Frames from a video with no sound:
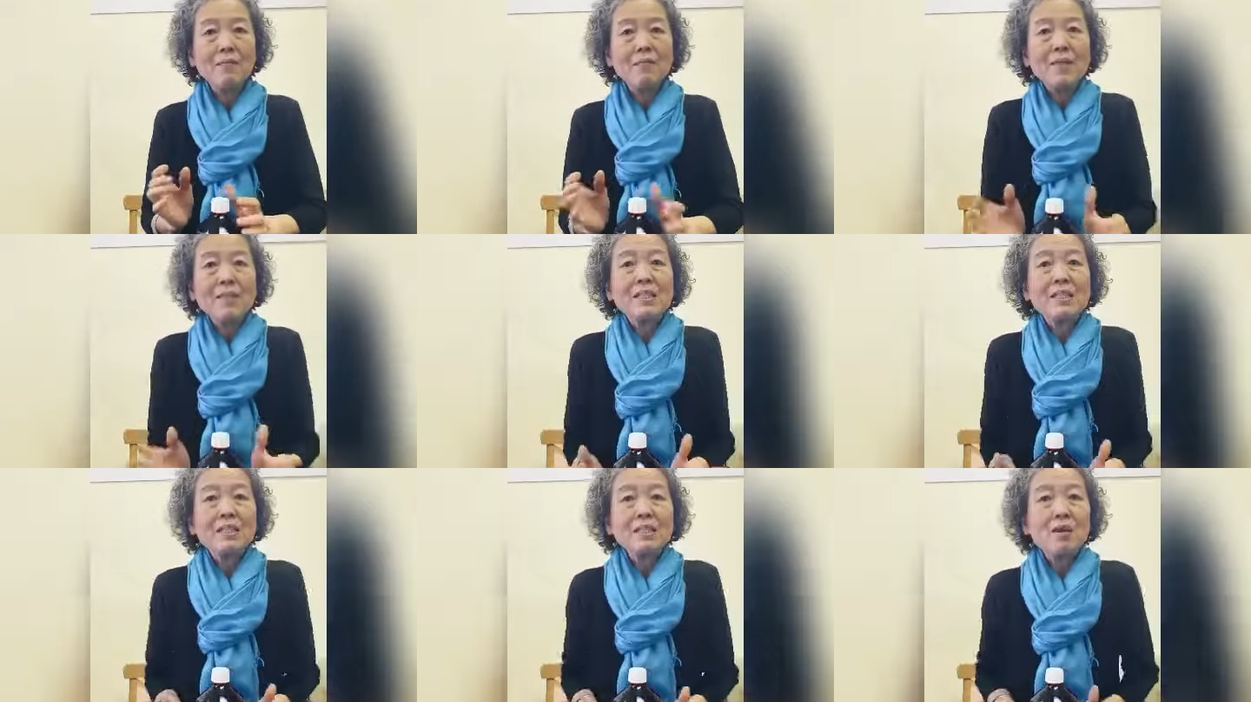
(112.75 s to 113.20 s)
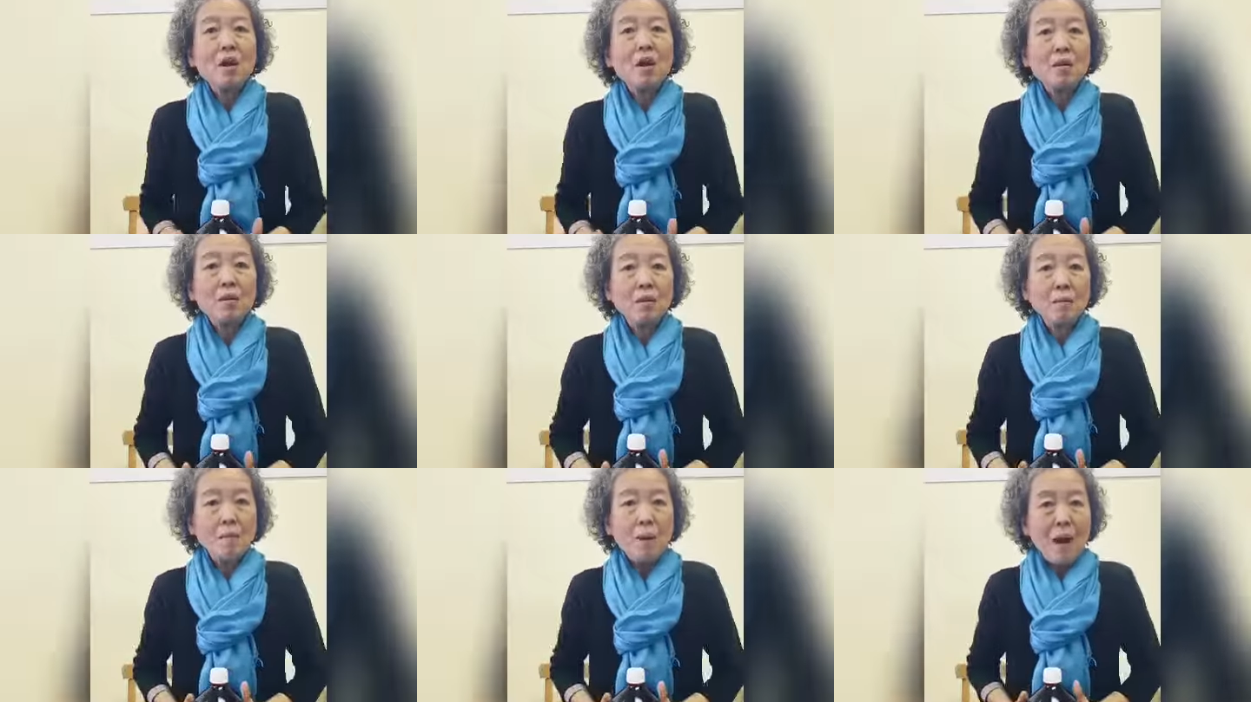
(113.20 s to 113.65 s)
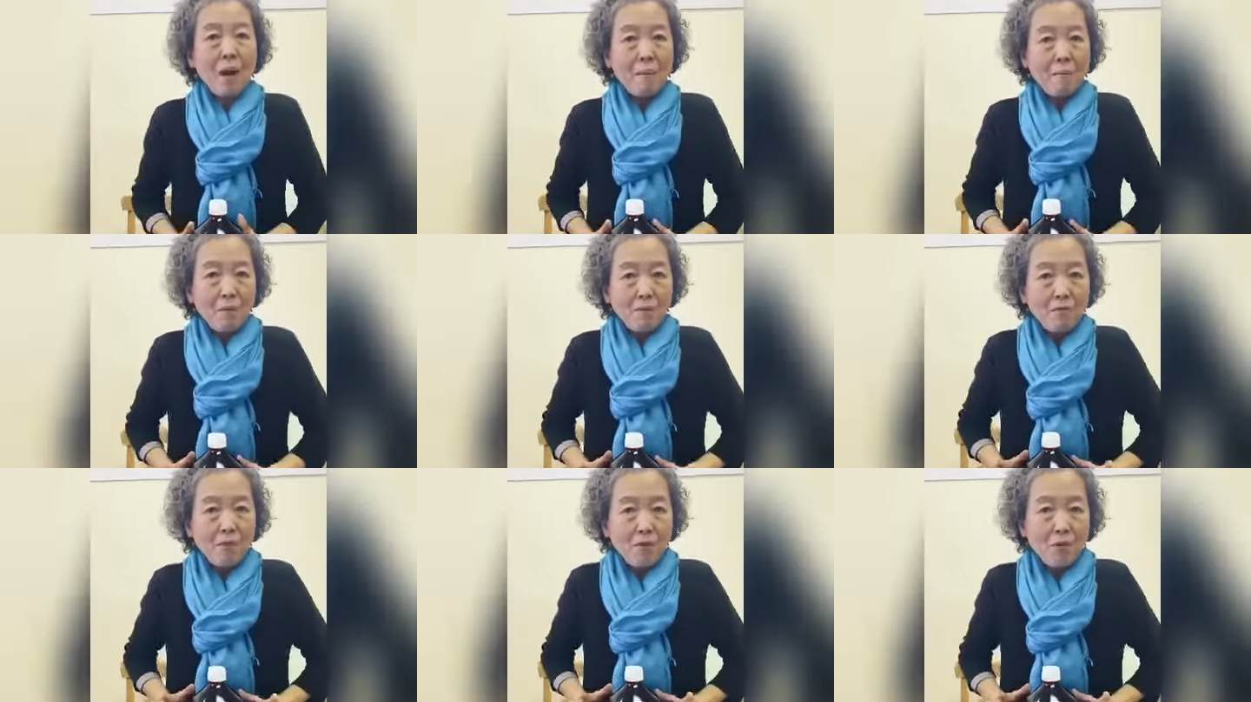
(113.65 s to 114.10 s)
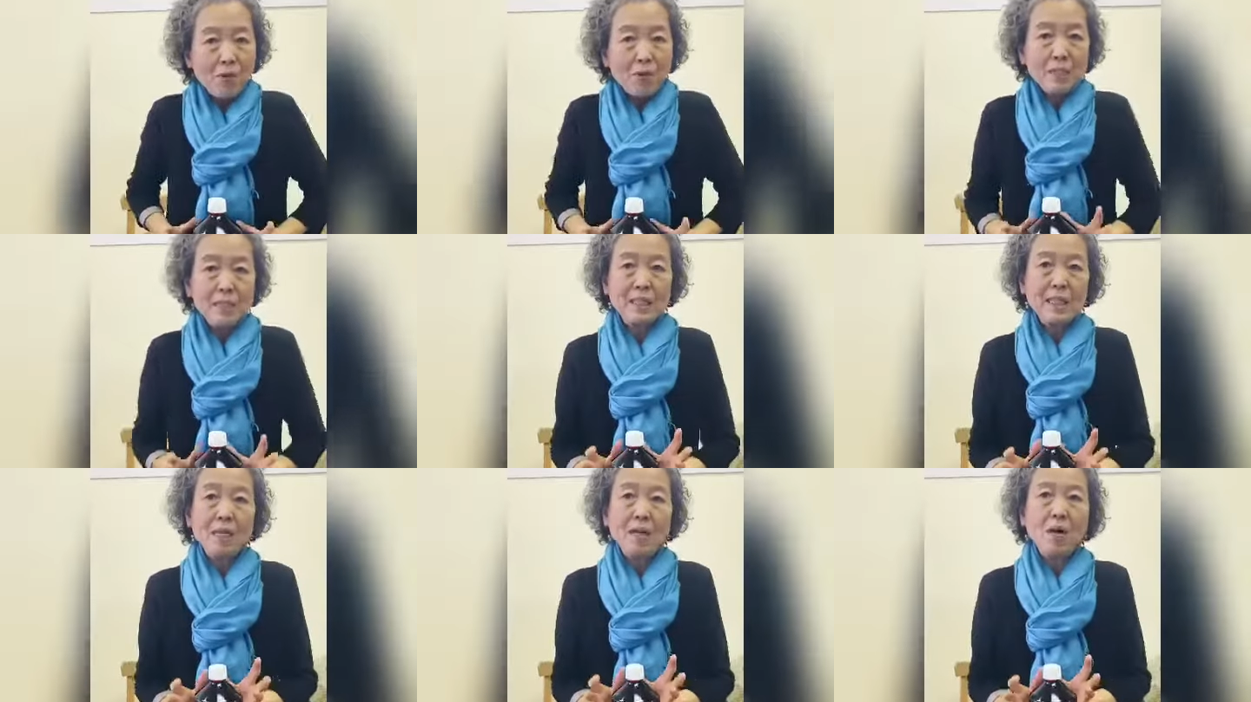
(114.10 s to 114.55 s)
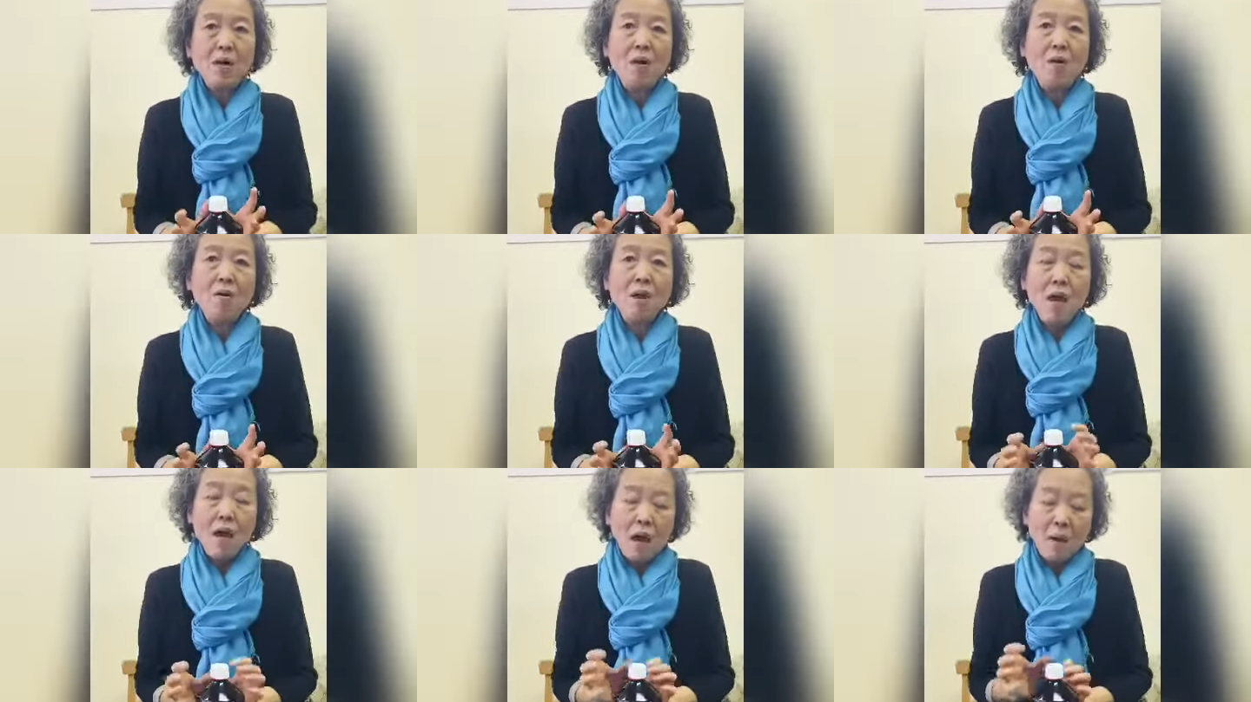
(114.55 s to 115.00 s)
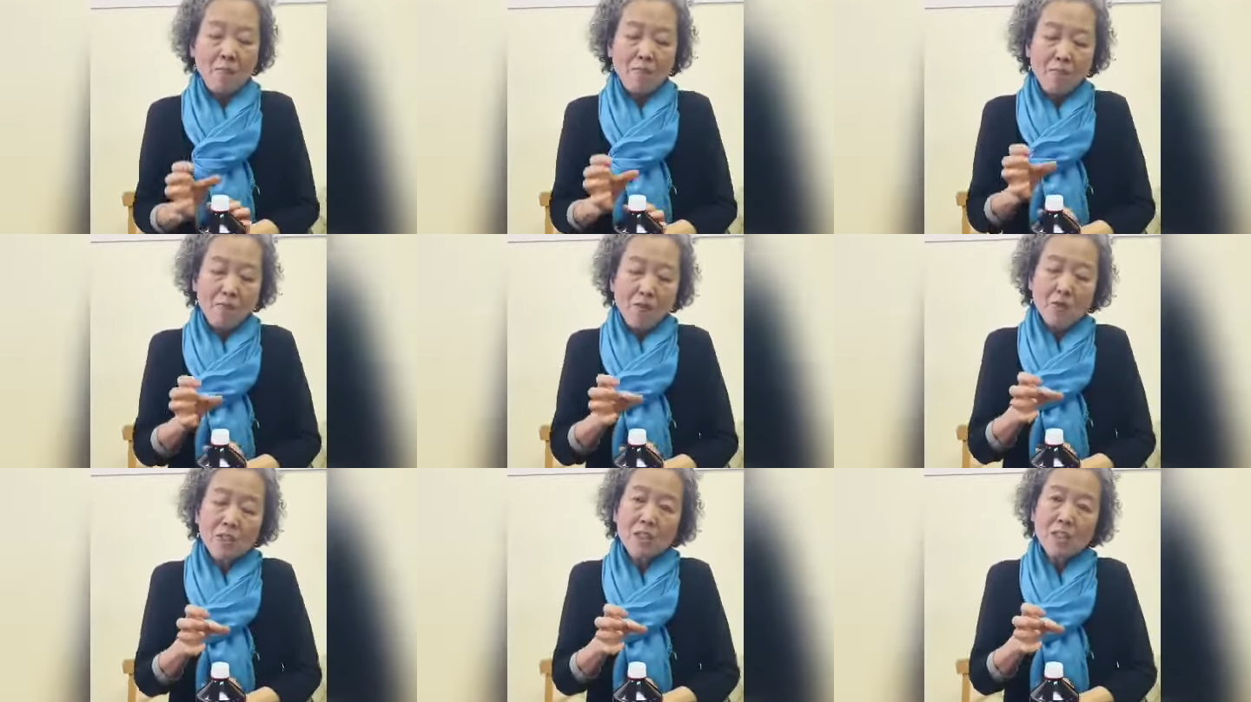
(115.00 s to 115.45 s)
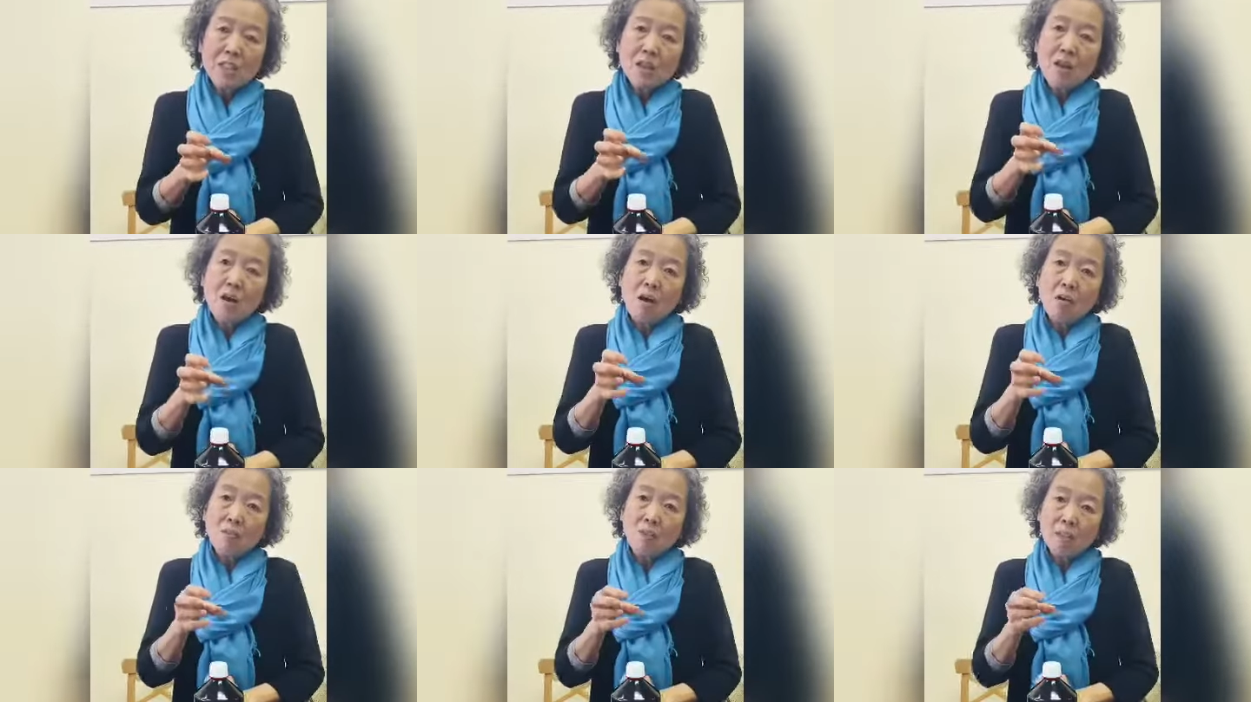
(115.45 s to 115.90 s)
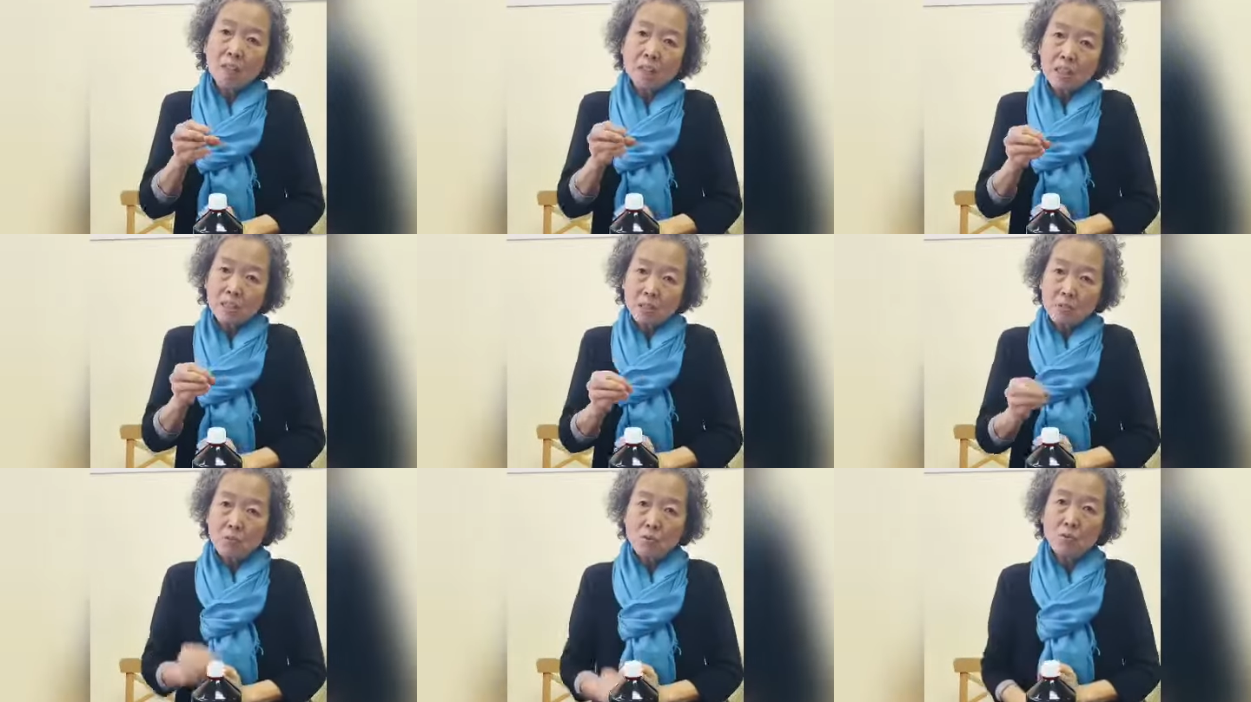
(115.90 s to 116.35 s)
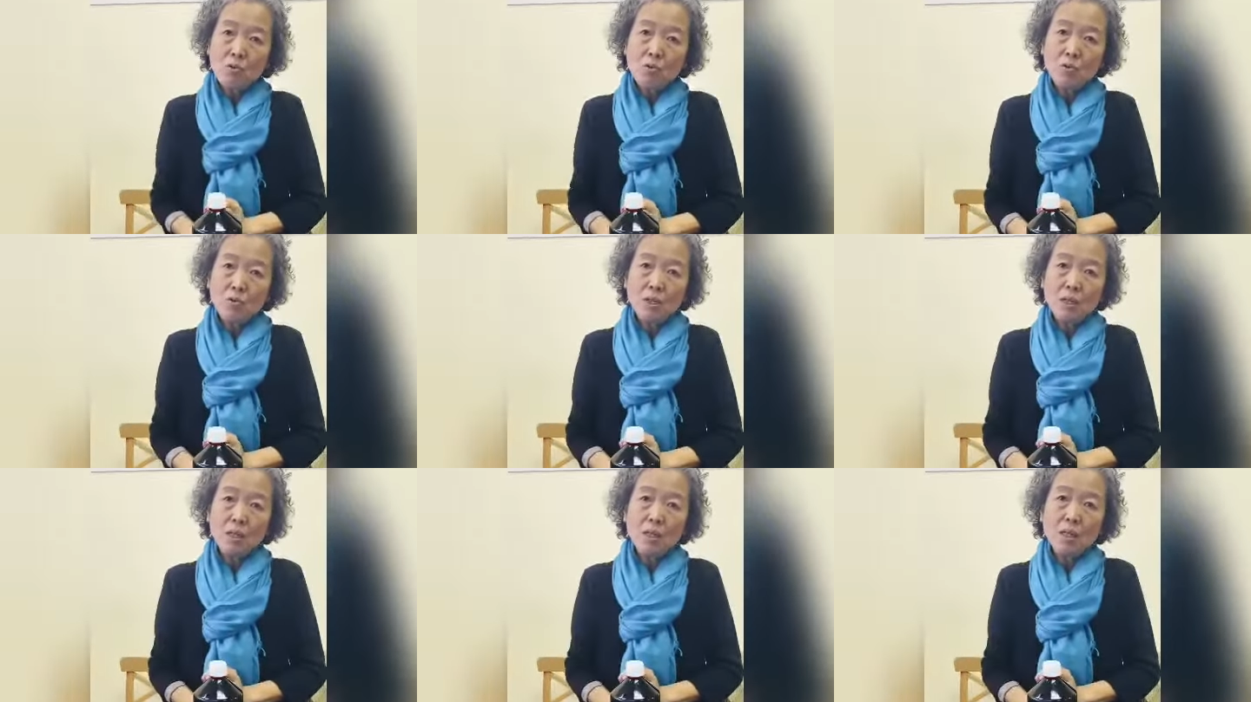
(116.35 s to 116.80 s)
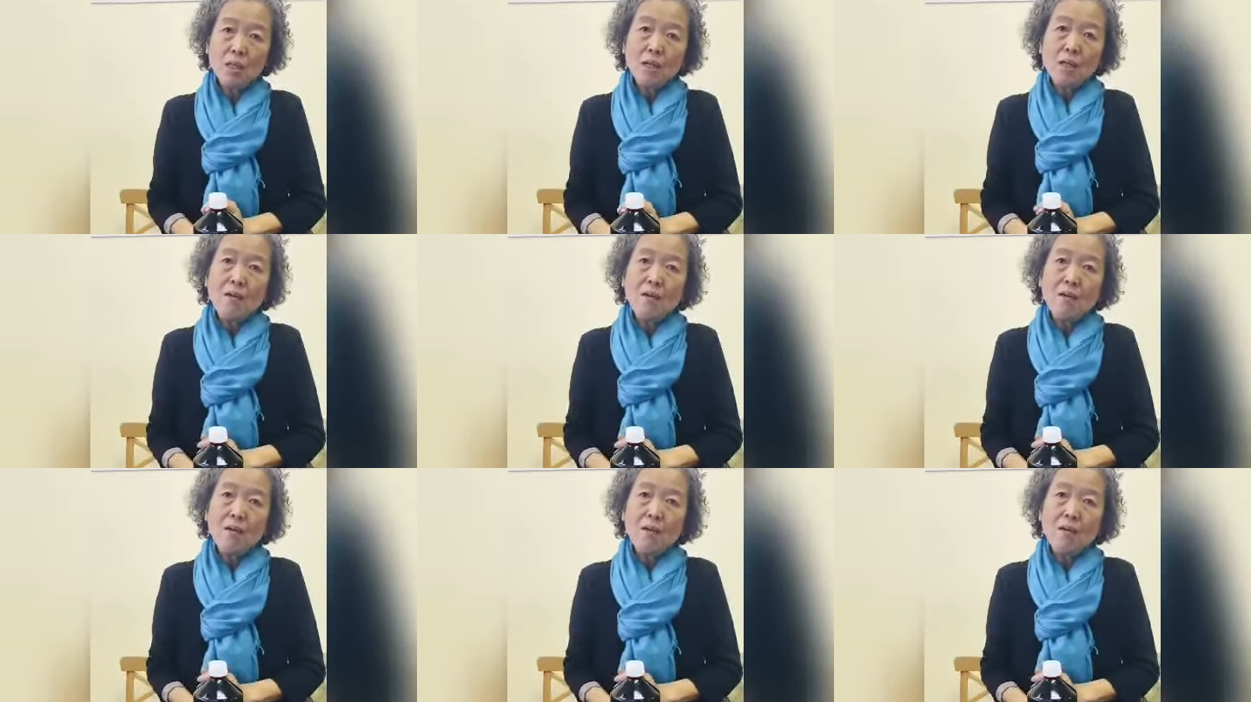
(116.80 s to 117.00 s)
It's not I'm focusing on. I'm focusing on the solution.